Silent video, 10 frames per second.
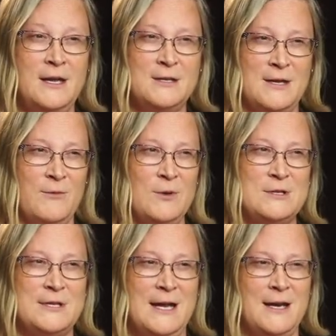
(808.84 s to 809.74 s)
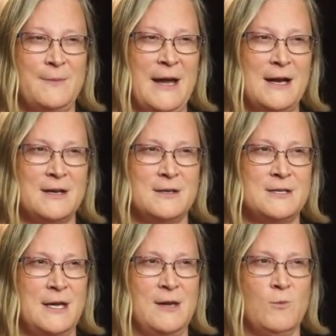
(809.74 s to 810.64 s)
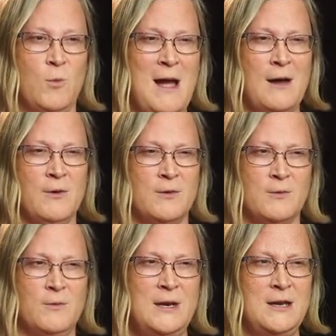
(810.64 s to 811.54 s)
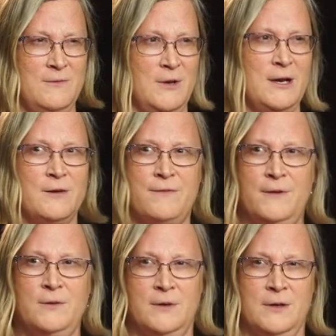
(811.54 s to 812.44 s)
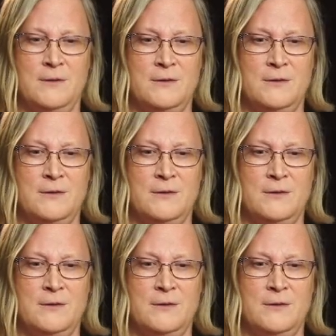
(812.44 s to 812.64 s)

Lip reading: is everyone standing back and saying, wow, we didn't run out of food.